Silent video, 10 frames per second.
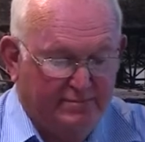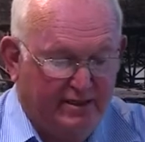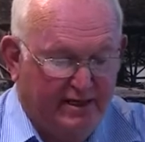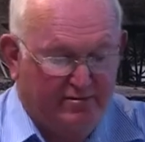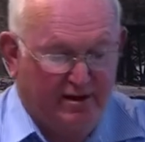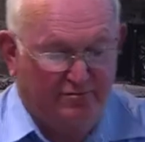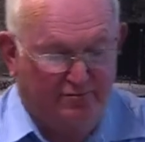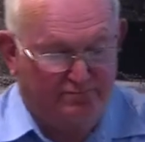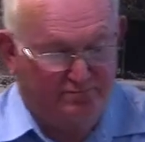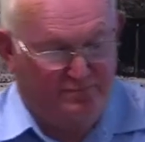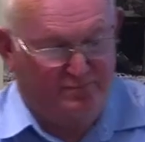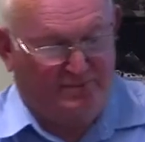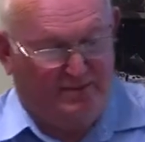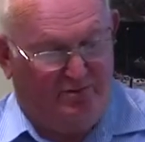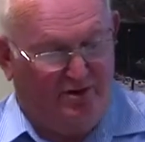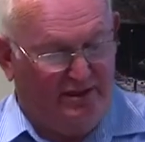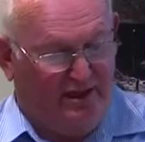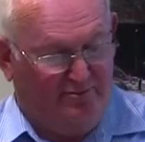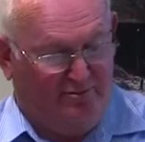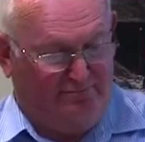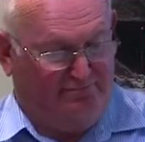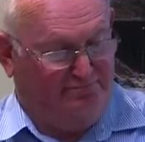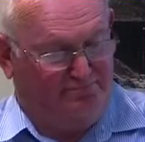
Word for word: another uncle, Bonnie Noble.